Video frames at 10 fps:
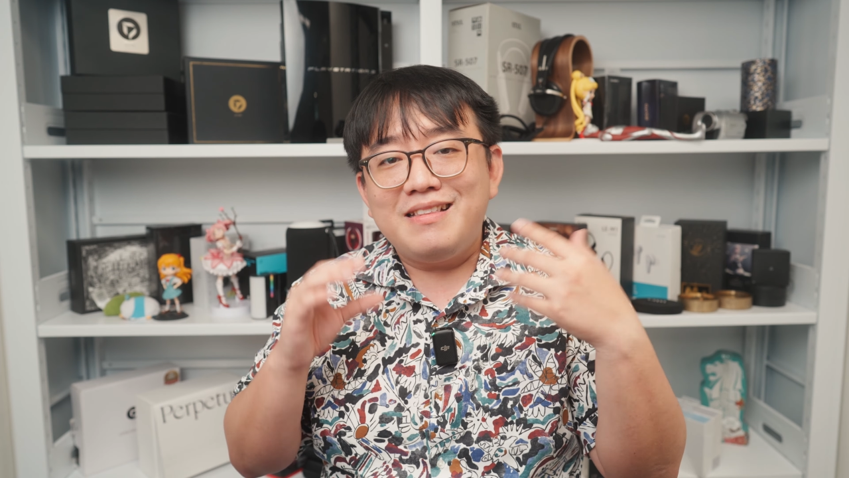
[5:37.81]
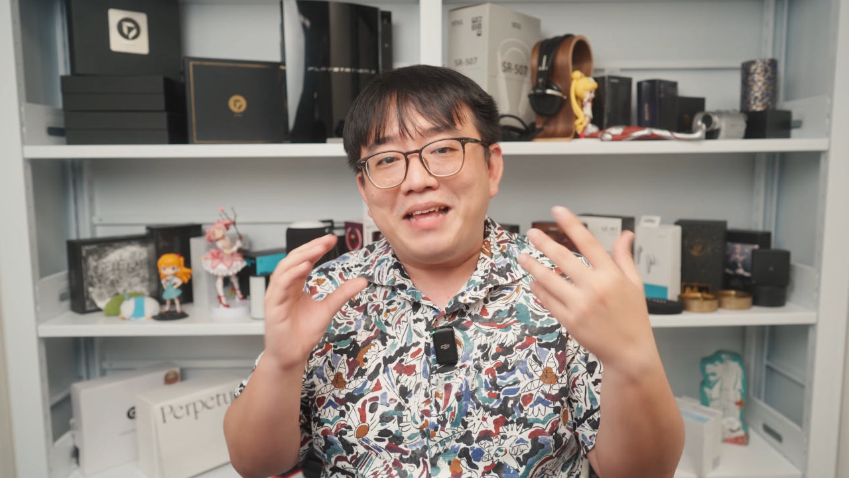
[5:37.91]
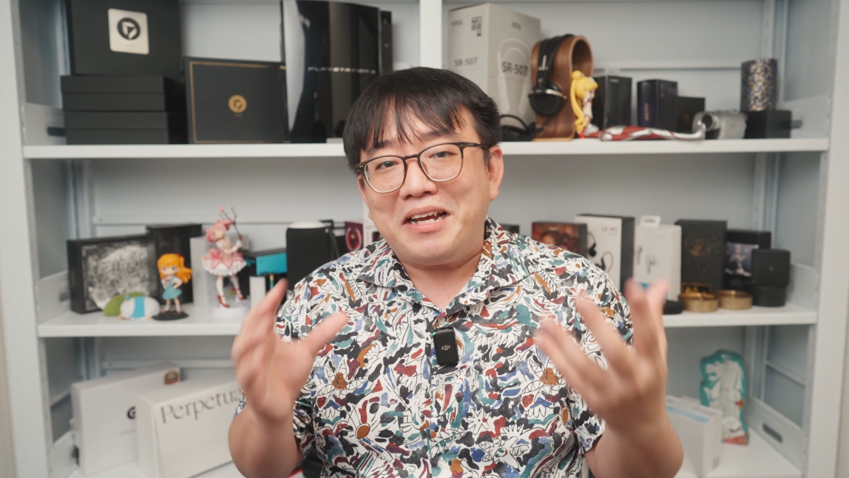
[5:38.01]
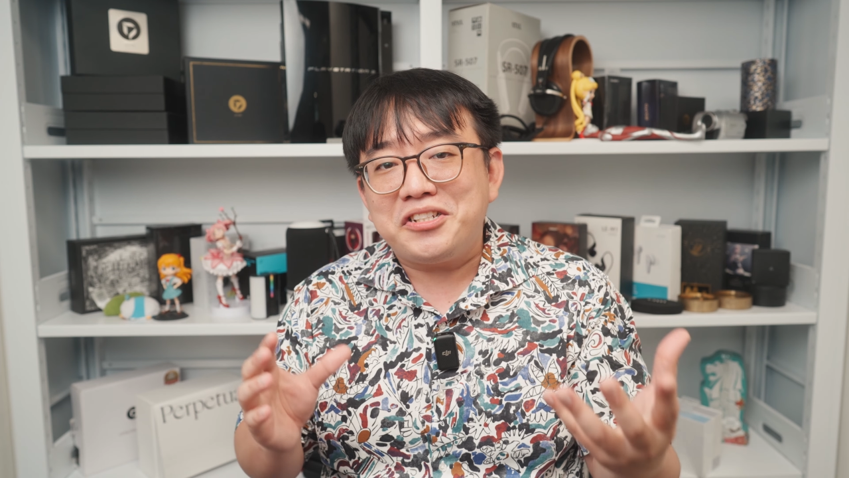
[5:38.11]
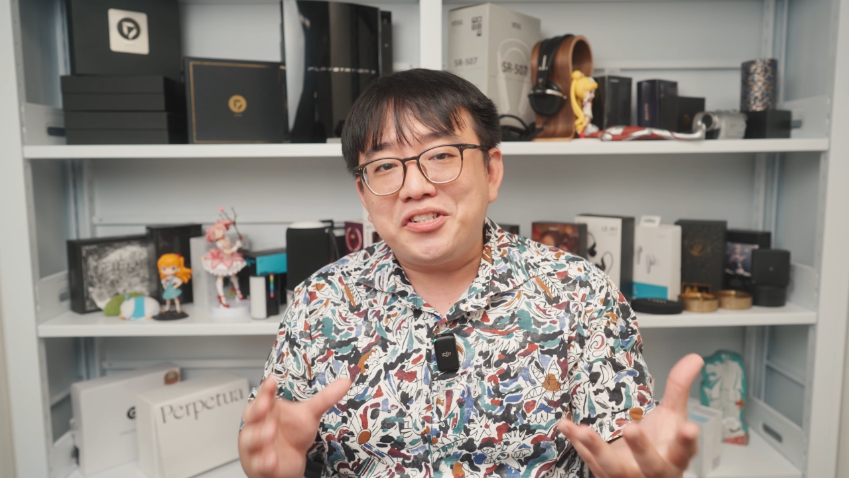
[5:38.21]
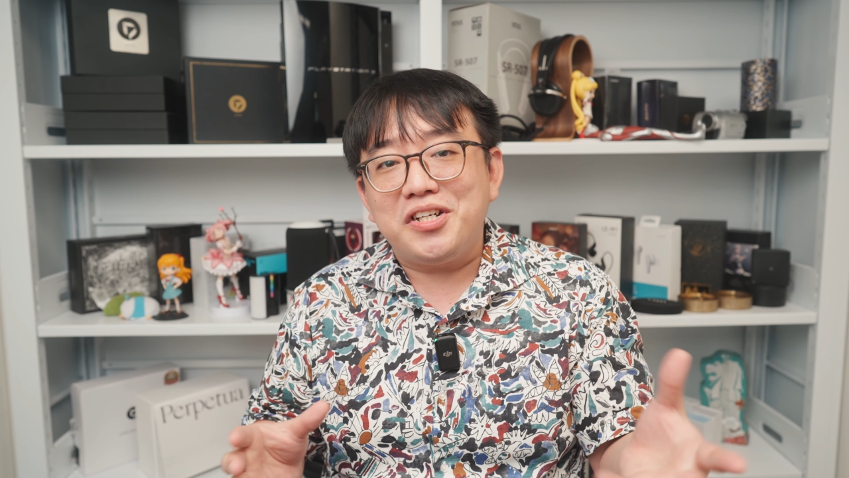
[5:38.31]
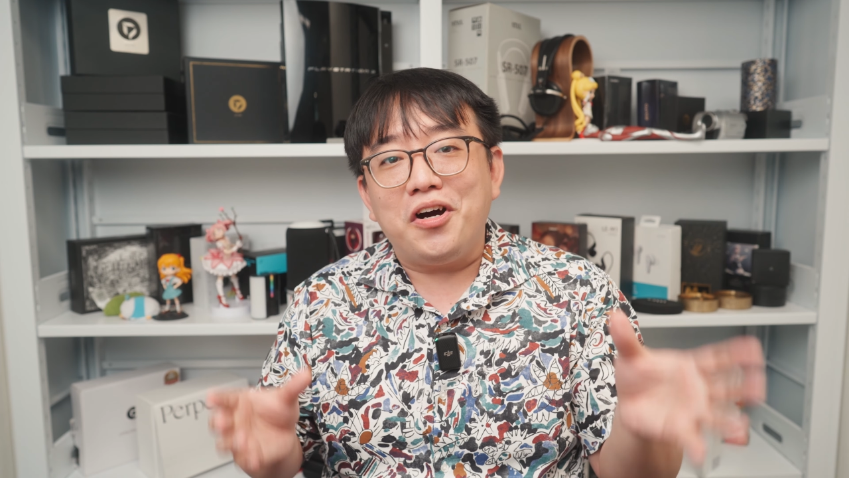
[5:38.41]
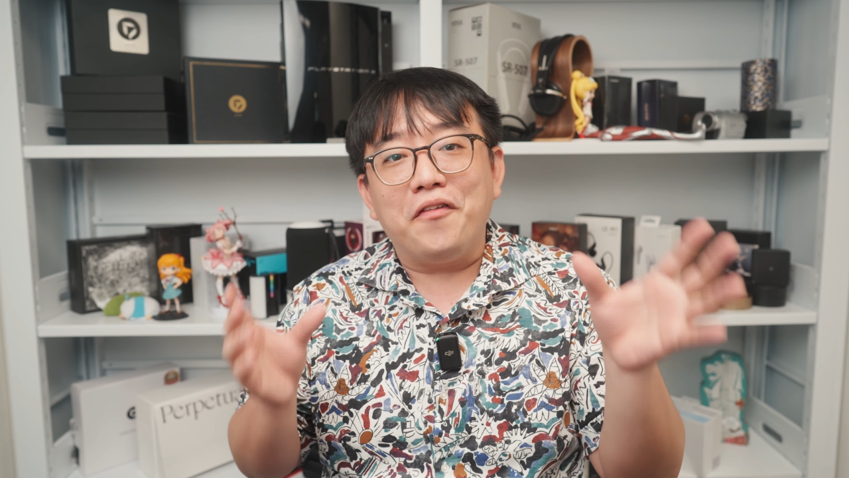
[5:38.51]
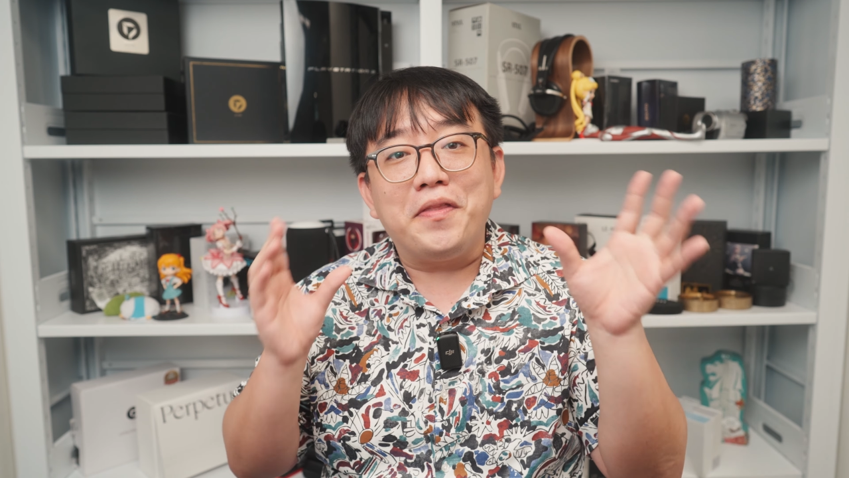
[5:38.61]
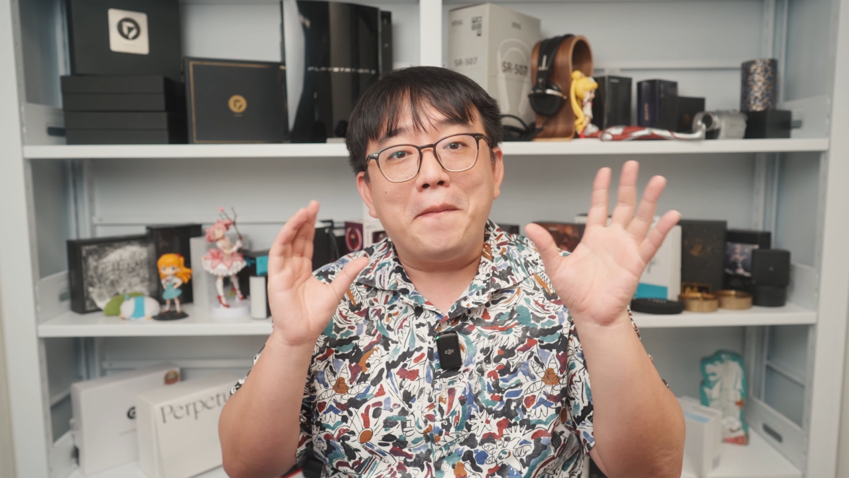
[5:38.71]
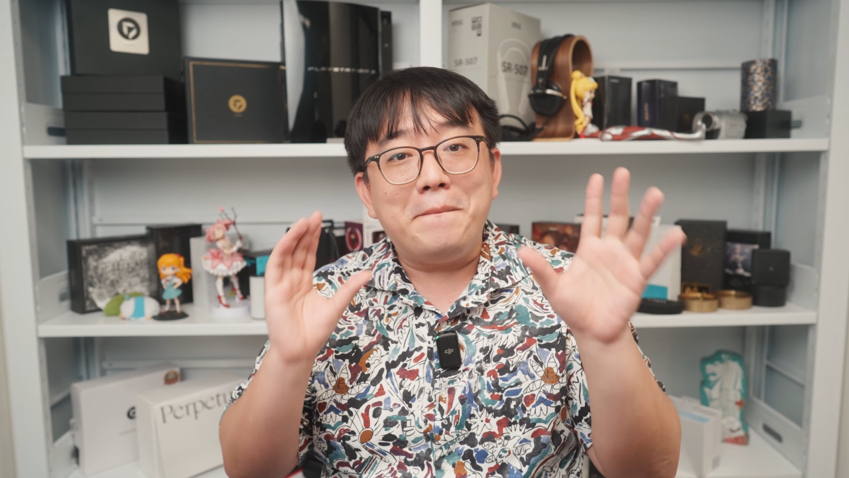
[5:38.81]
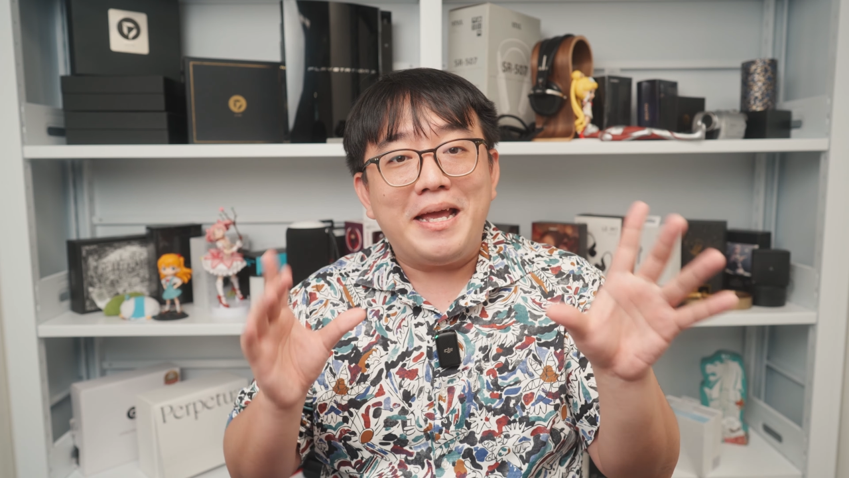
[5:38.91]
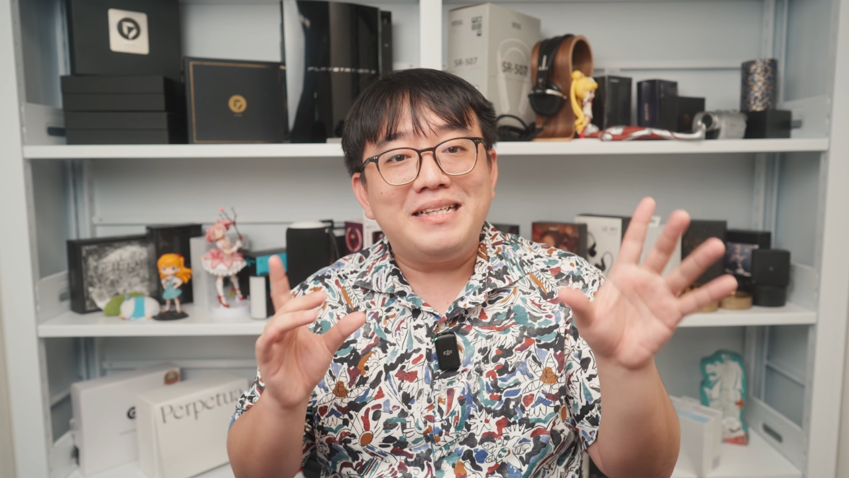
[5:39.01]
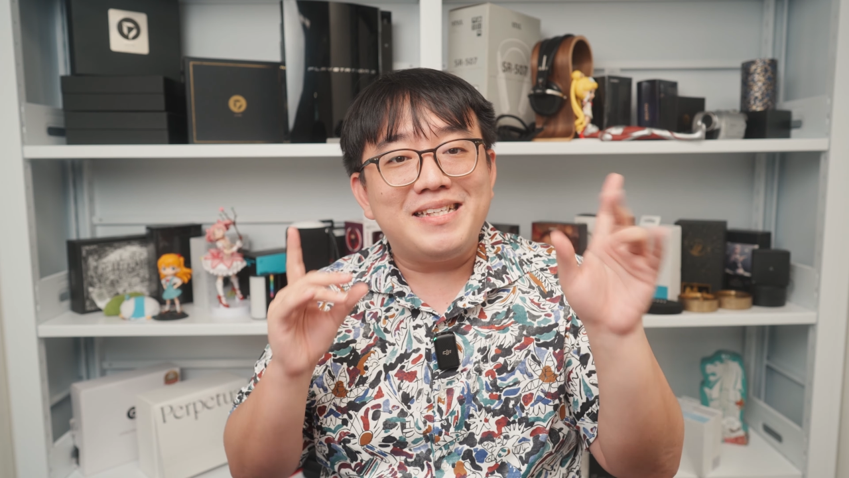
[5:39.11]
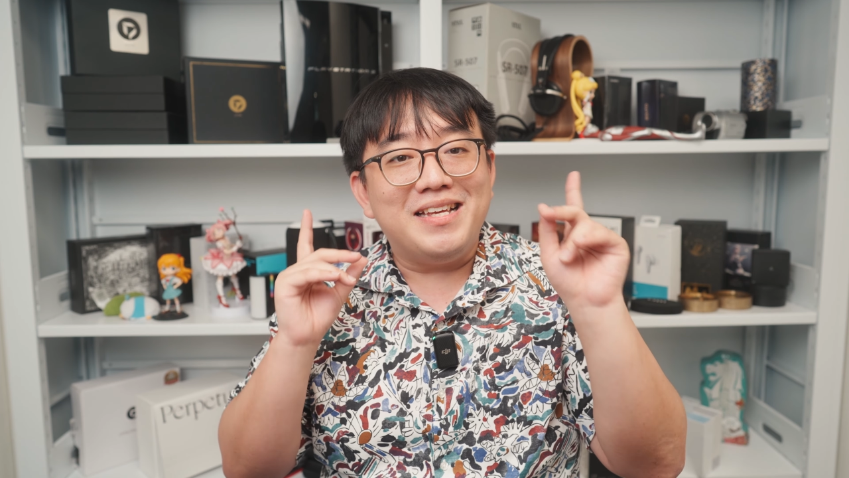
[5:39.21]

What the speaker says: Texture on the bass